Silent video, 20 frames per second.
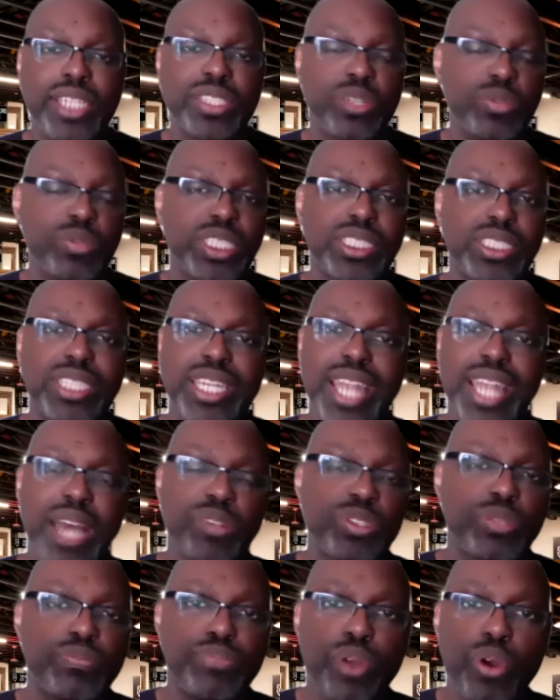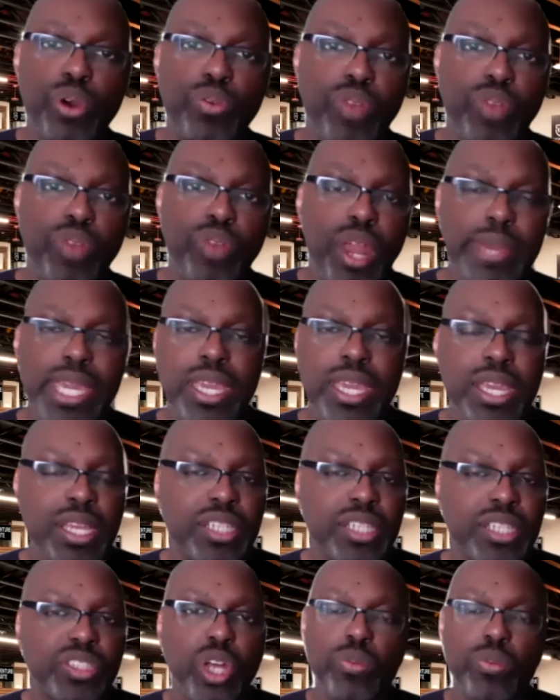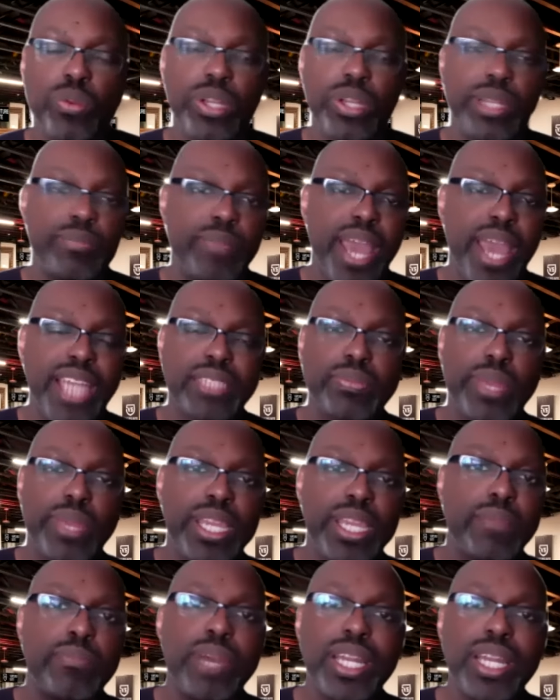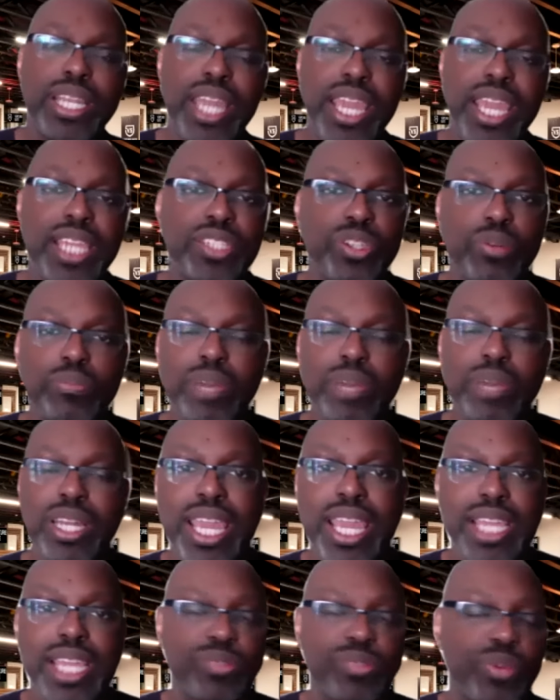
So we just announced some programming, starting with Matchmaker Mondays on Mondays.